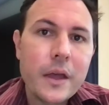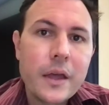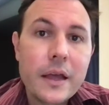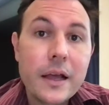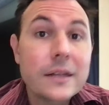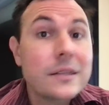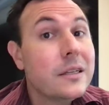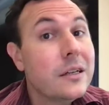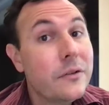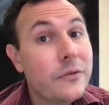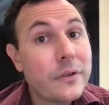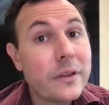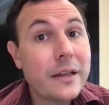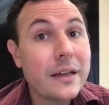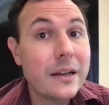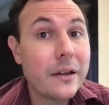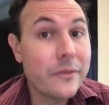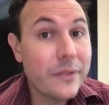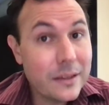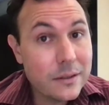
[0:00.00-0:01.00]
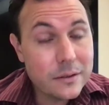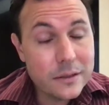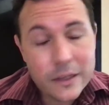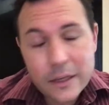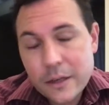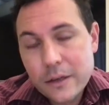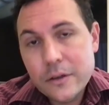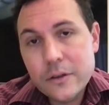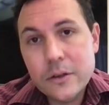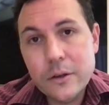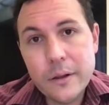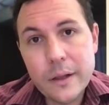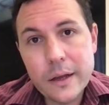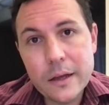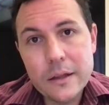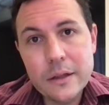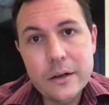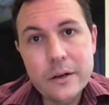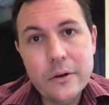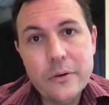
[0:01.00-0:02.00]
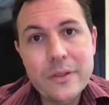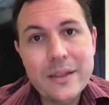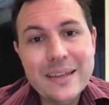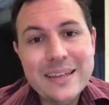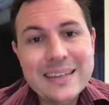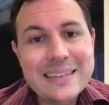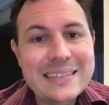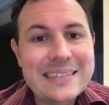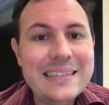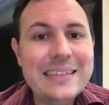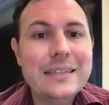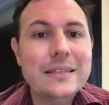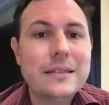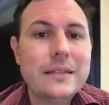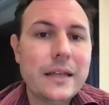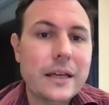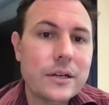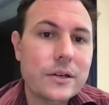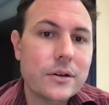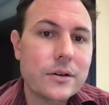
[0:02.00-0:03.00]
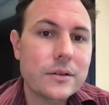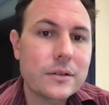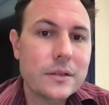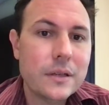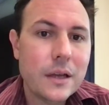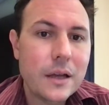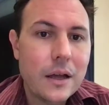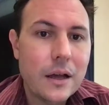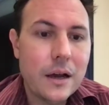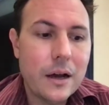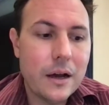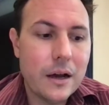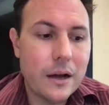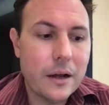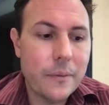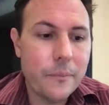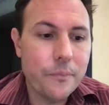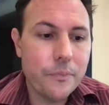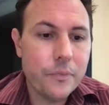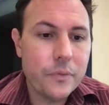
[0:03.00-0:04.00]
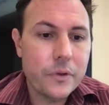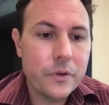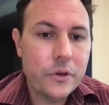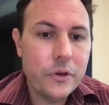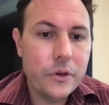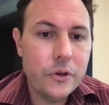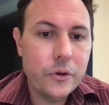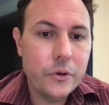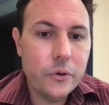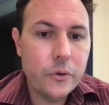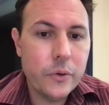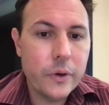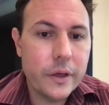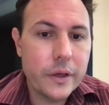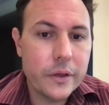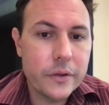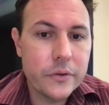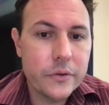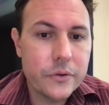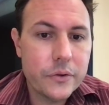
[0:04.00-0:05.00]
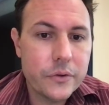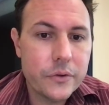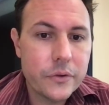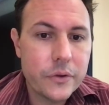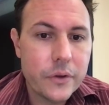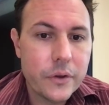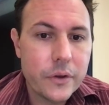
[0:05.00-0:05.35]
It's an affiliate of ISTE. You likely know the ISTE standards. Q is